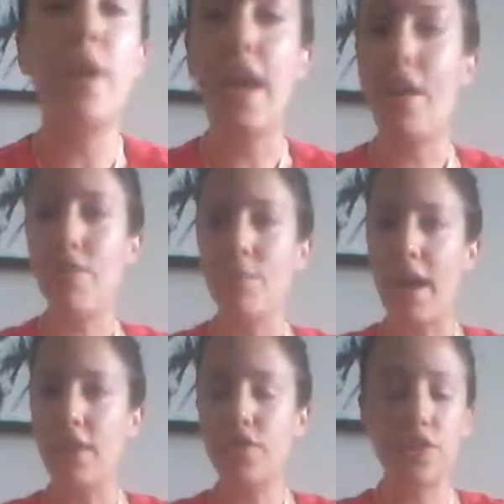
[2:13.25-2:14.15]
haven't
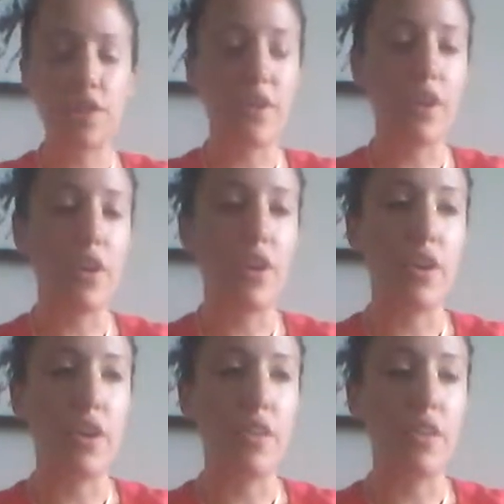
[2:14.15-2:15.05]
matched
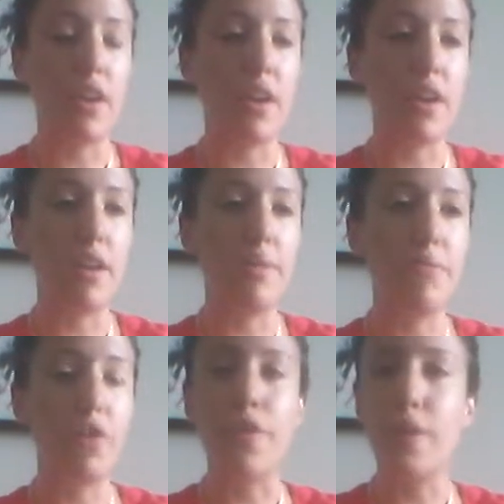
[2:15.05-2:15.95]
their
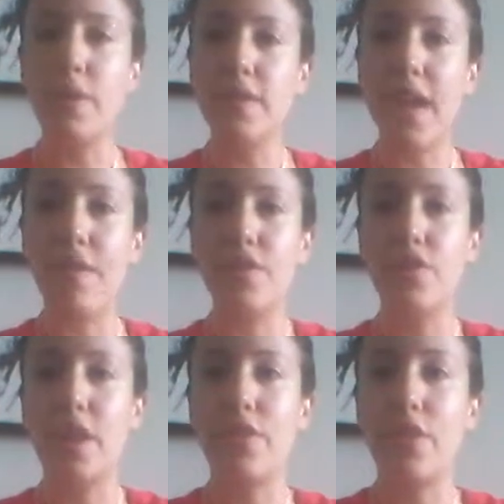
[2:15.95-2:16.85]
frequency. I haven't
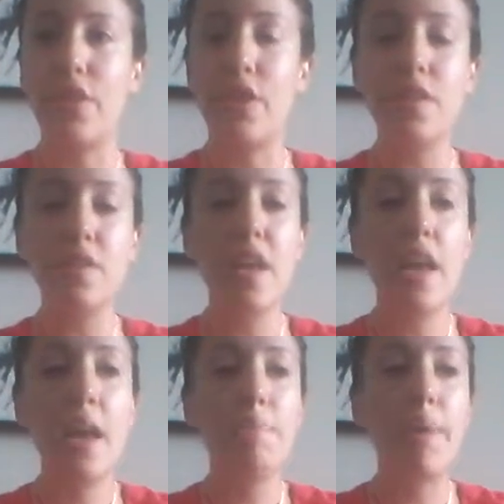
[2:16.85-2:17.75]
checked their hertz,
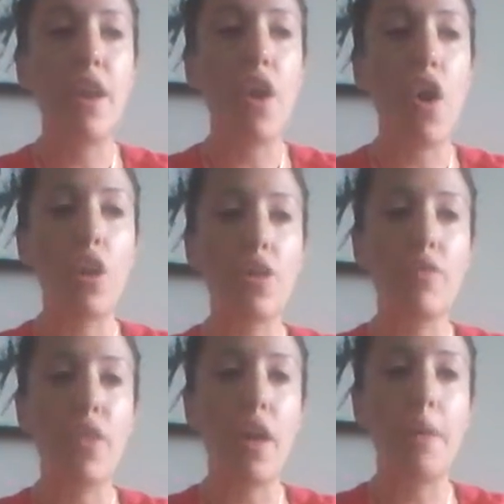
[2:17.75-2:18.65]
but all
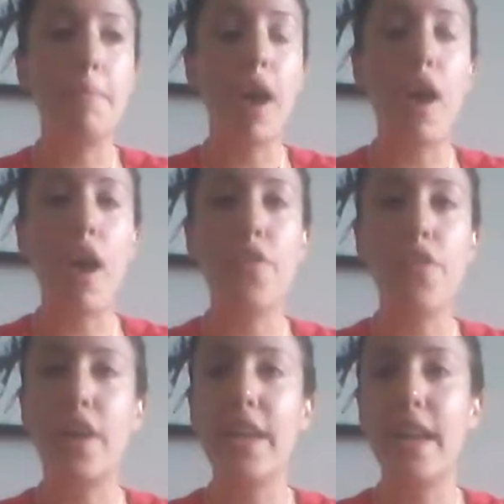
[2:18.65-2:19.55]
of them,
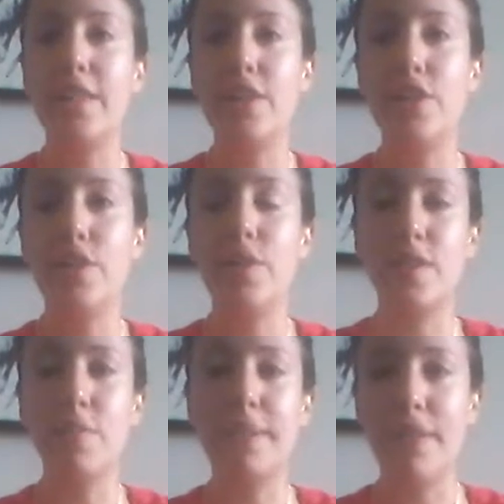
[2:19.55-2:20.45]
they're connected to a
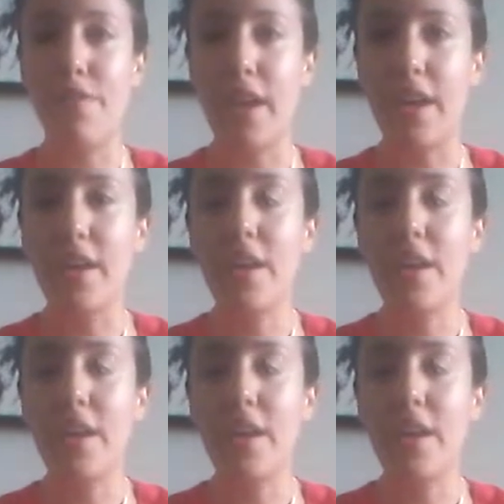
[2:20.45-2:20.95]
specific